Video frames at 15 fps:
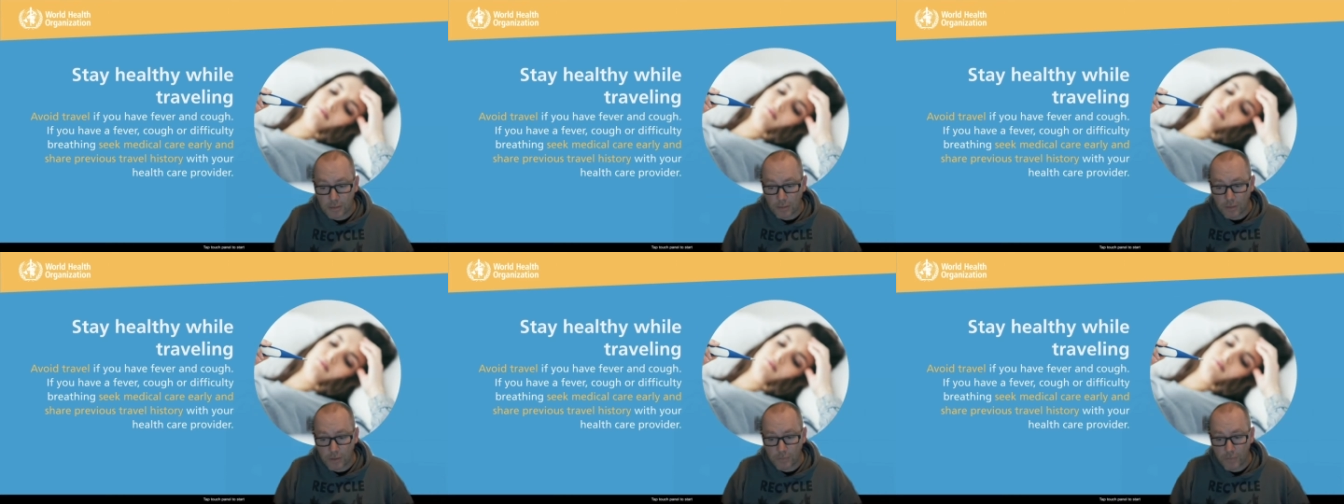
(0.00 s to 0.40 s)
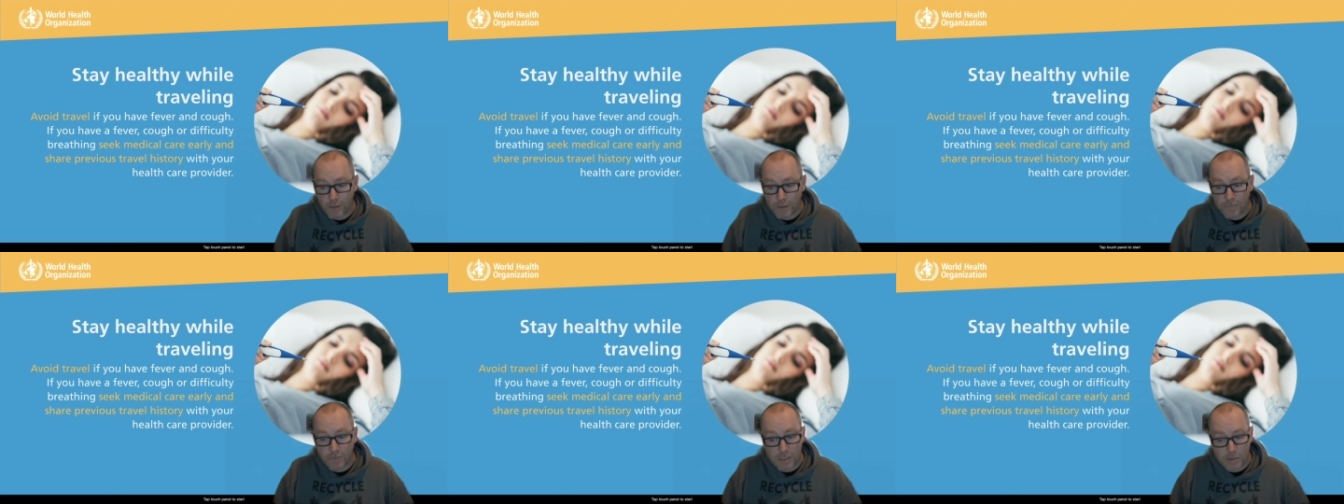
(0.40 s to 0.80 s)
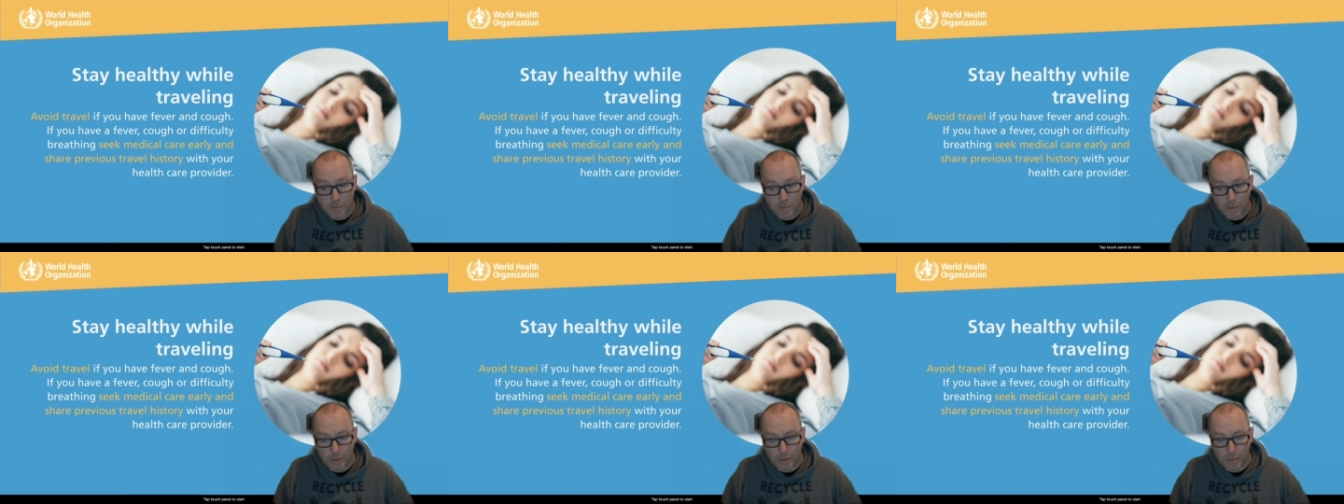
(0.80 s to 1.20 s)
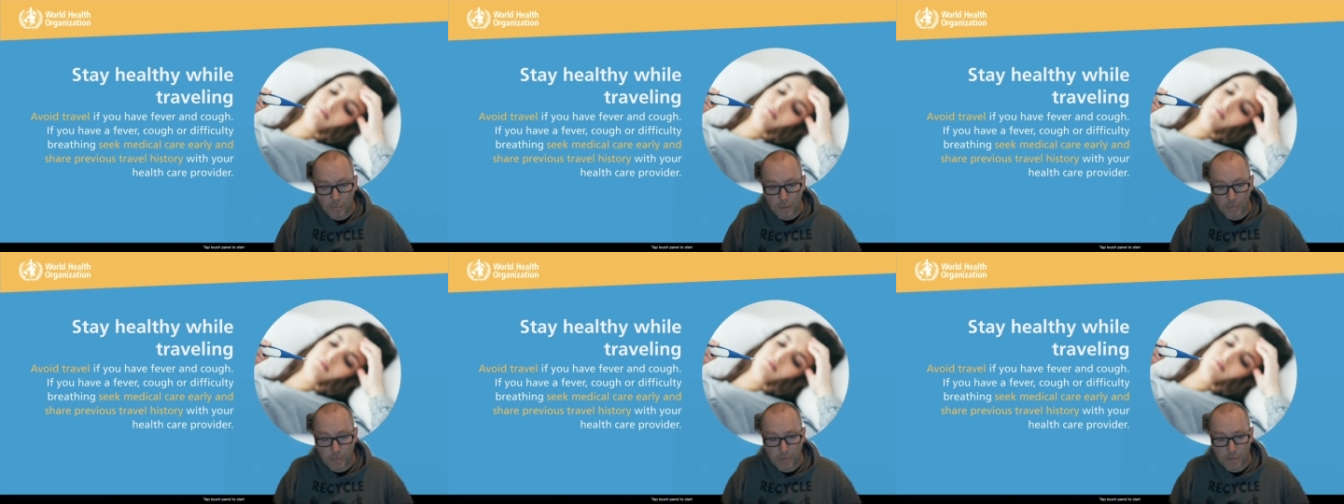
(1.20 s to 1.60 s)
or the first feature we're going to
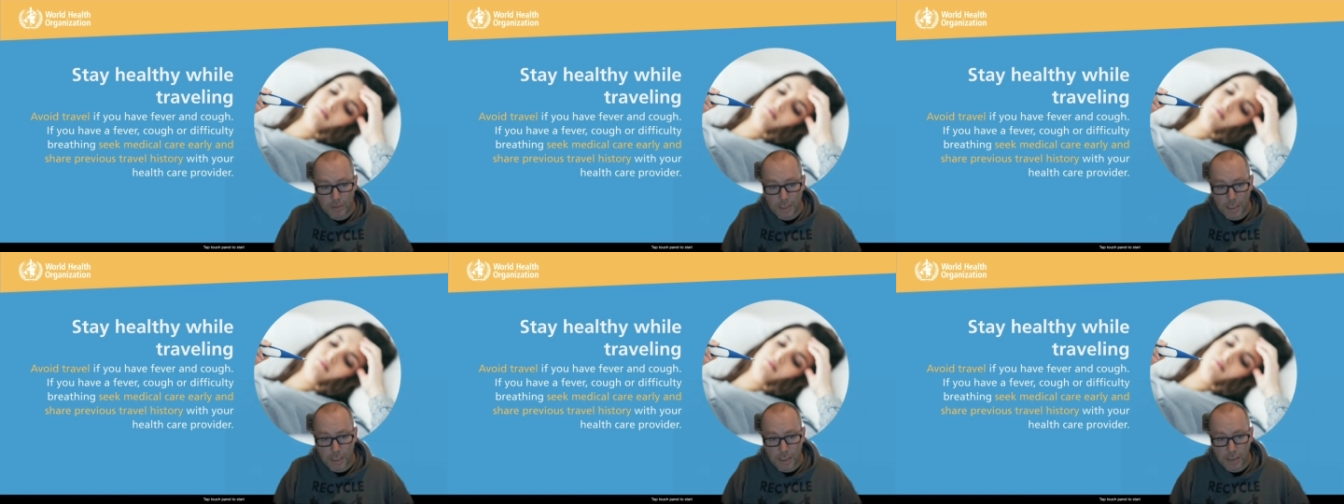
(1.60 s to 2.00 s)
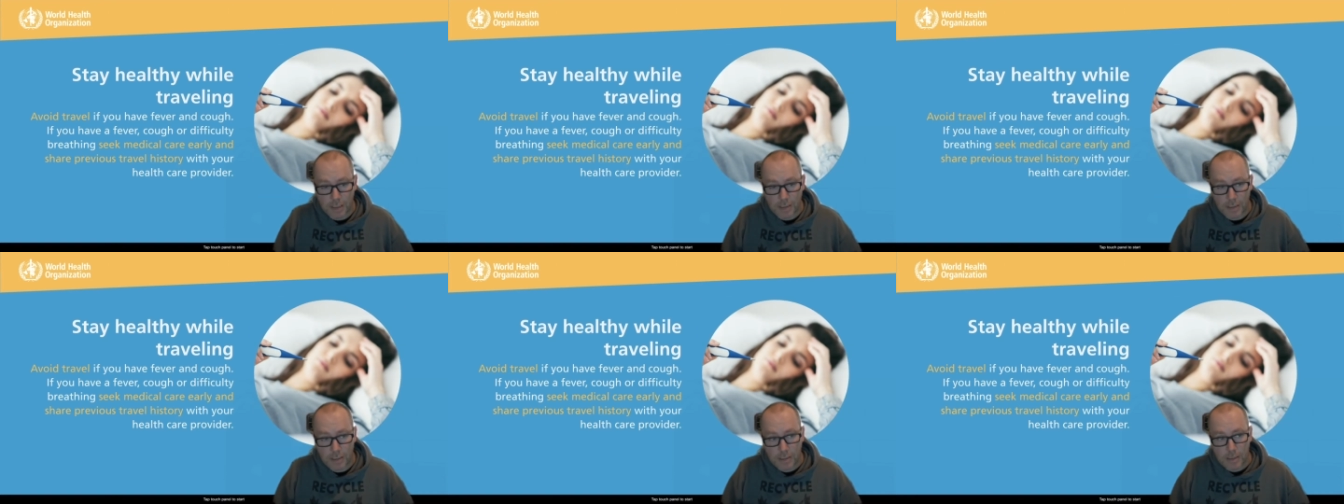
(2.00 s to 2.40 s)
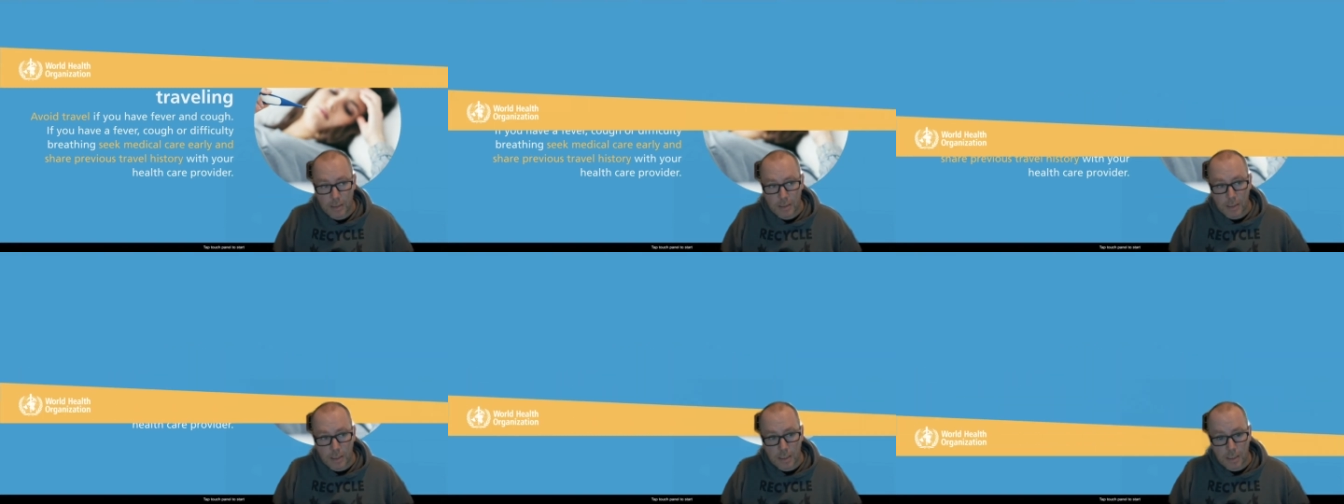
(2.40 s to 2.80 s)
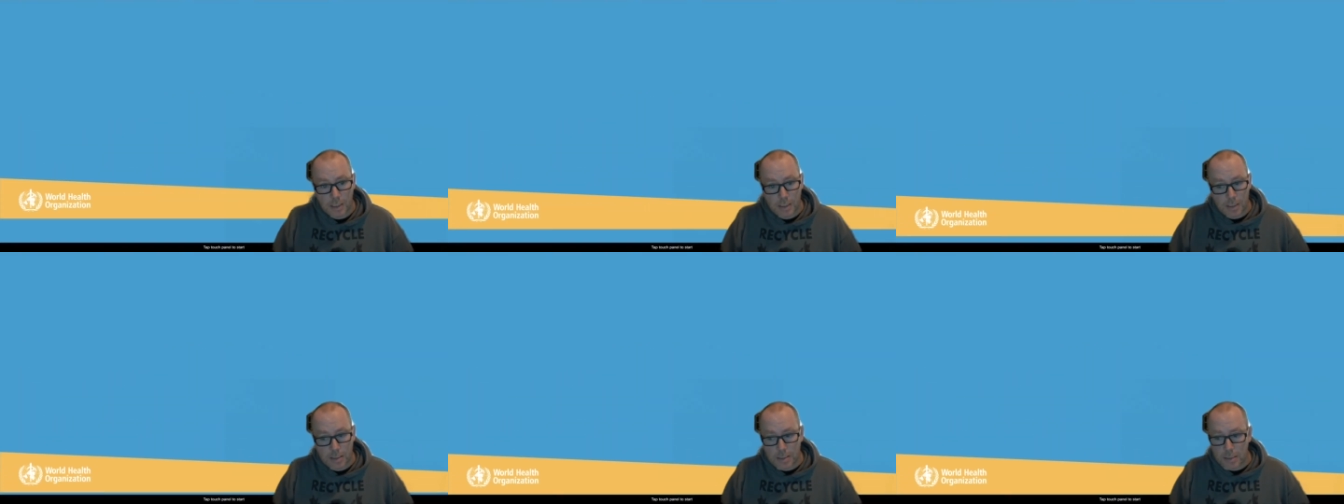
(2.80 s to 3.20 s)
run through today
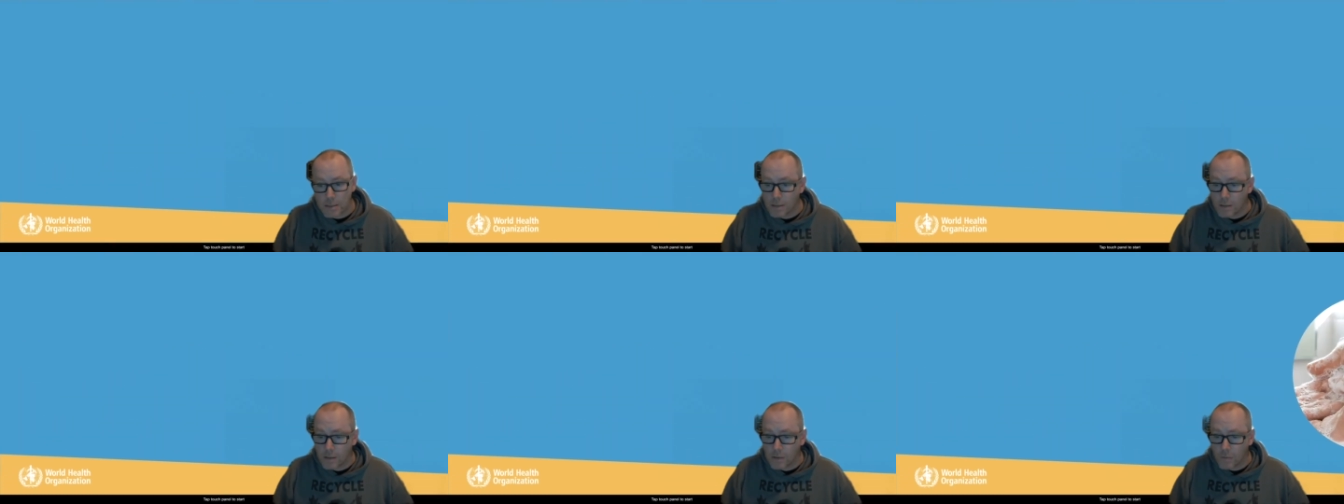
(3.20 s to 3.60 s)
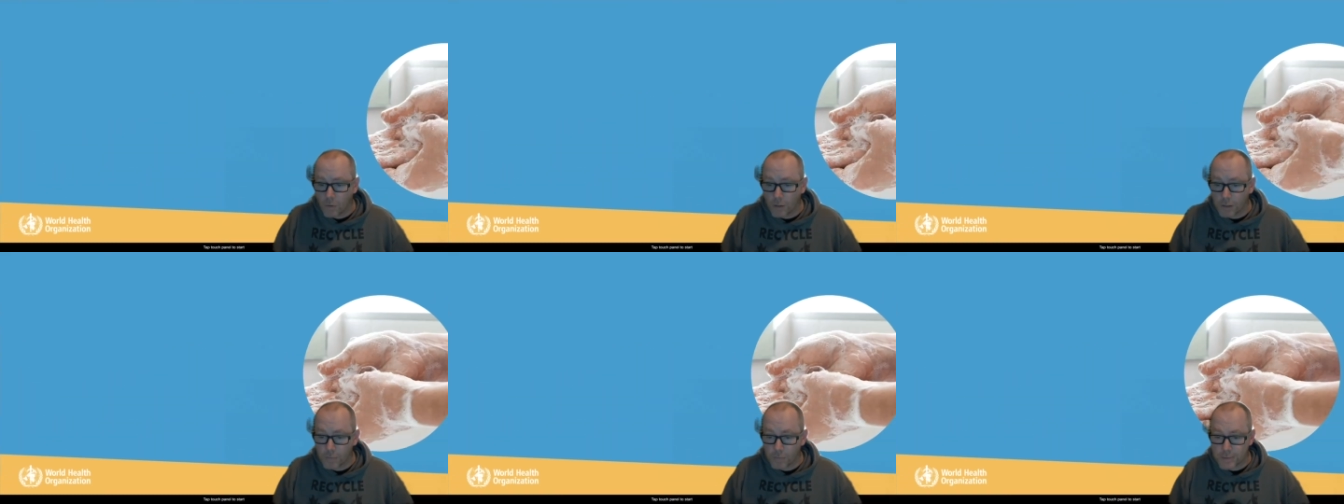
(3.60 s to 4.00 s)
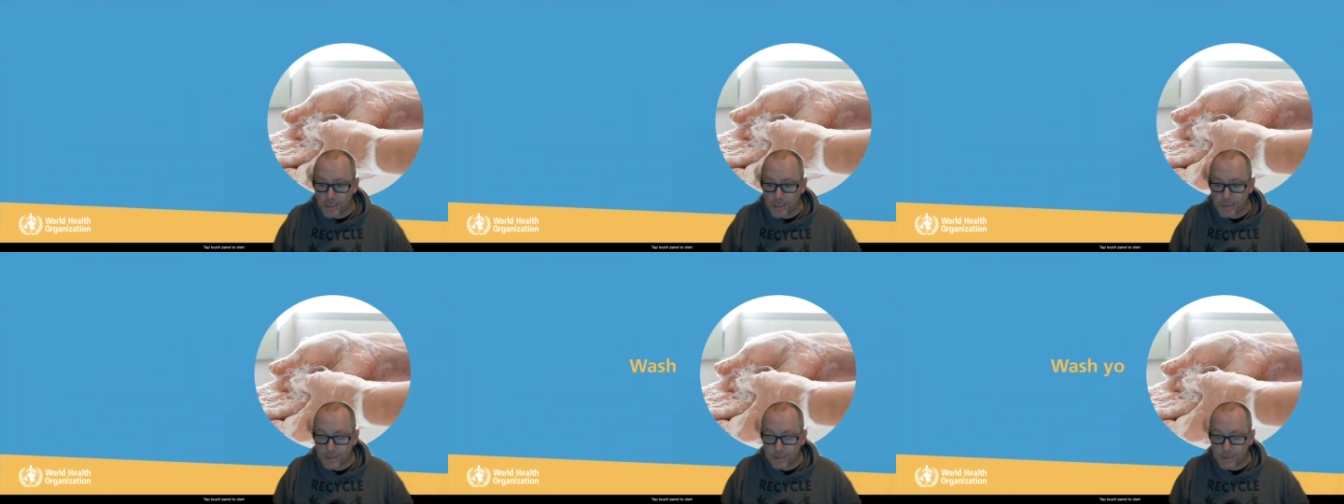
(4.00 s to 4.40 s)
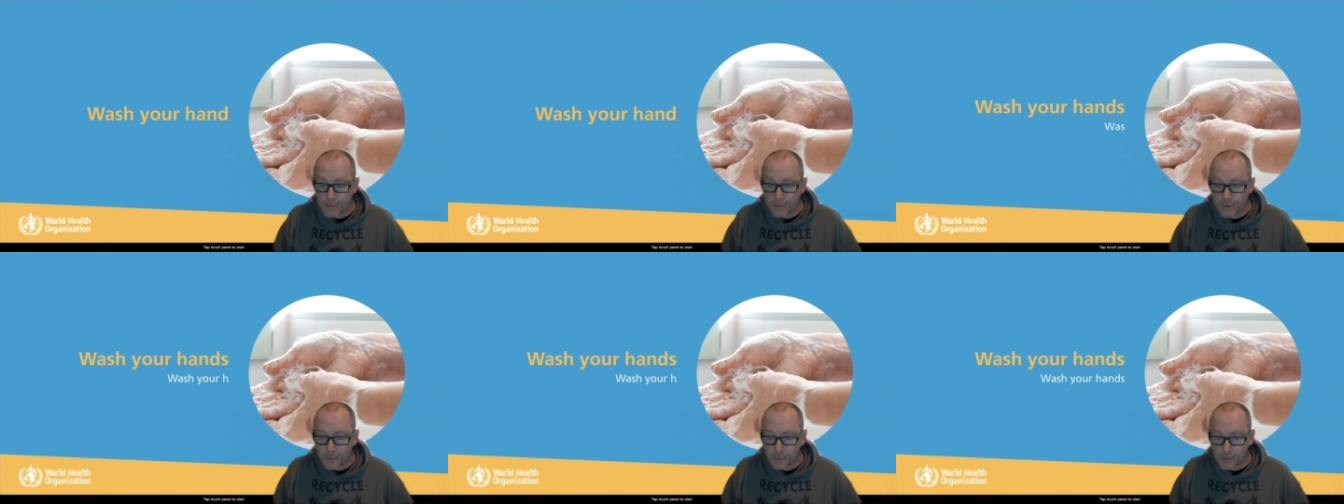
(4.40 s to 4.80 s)
is working with digital
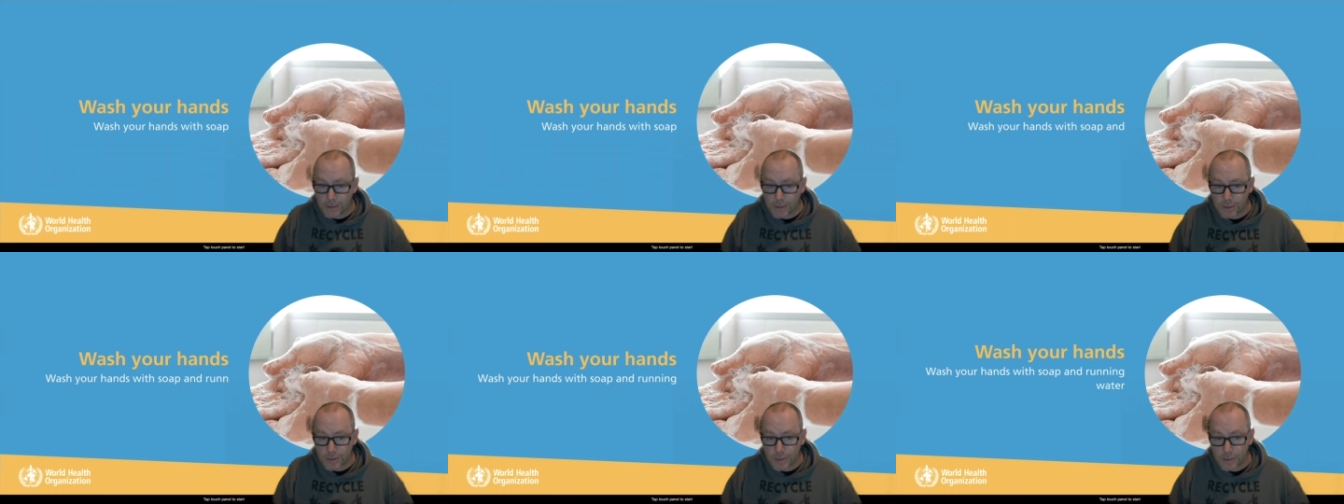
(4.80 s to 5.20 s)
signage.